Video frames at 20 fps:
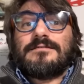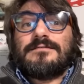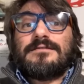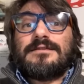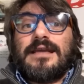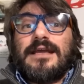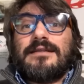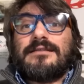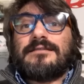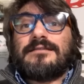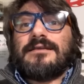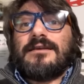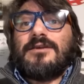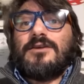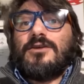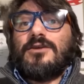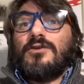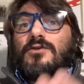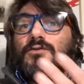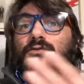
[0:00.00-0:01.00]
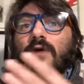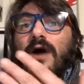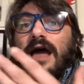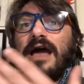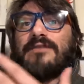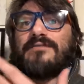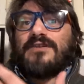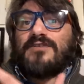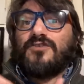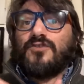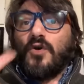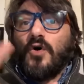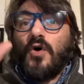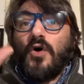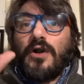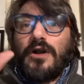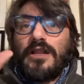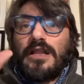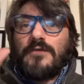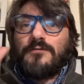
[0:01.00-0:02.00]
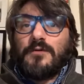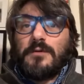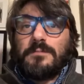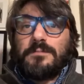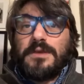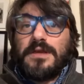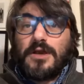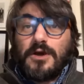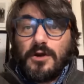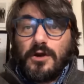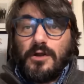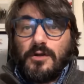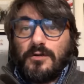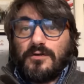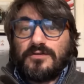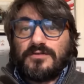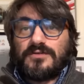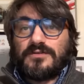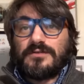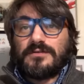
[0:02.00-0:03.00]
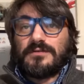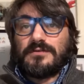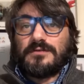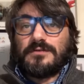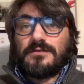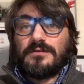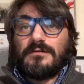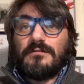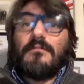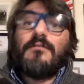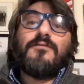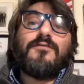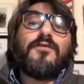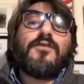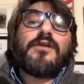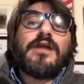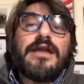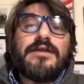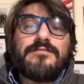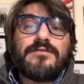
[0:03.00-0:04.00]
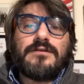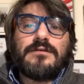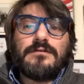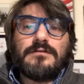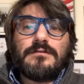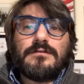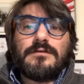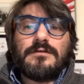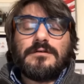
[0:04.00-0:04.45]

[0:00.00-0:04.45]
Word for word: that you have a door that will be closed forever